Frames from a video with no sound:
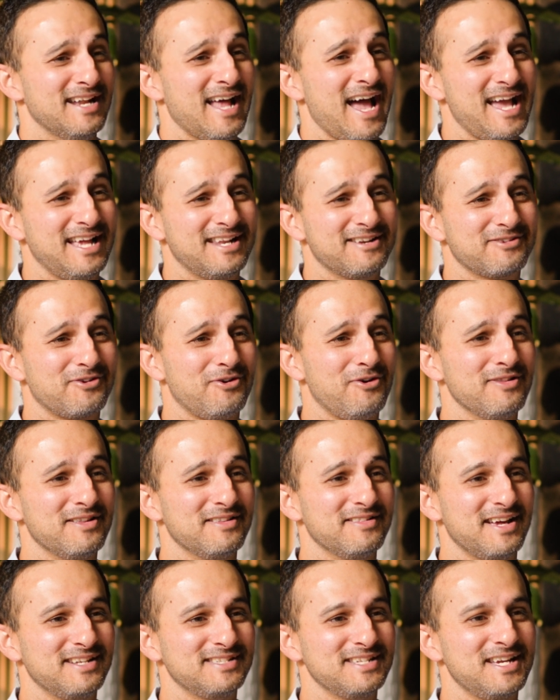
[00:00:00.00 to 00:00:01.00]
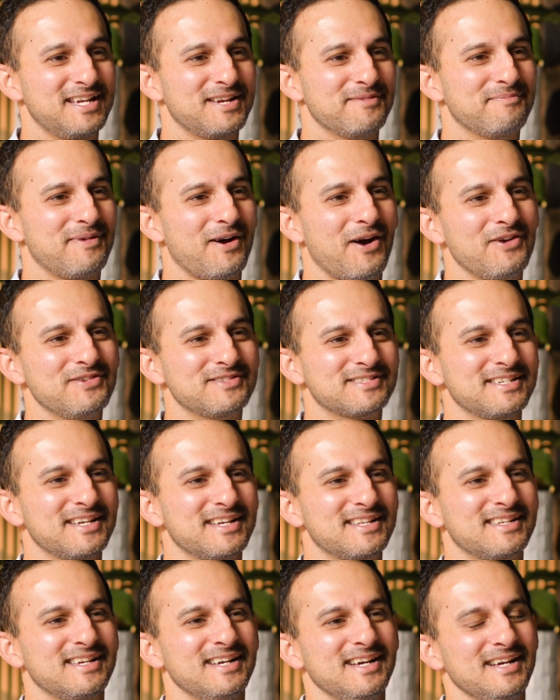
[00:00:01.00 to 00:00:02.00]
and ate it all and they decomposed
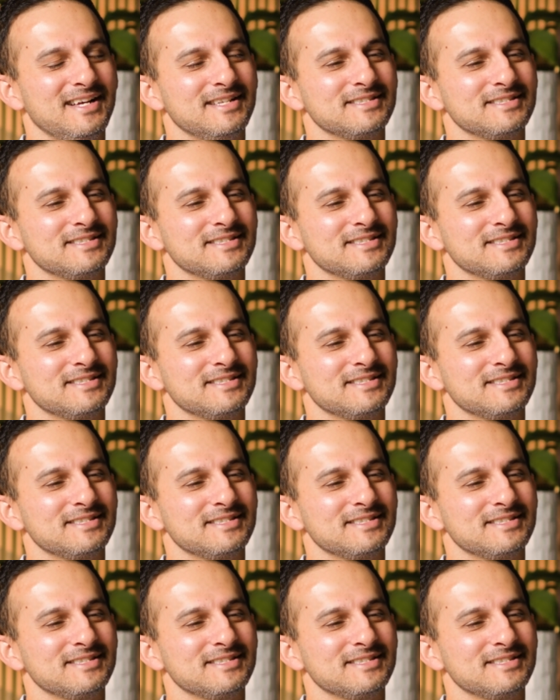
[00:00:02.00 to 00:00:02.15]
it.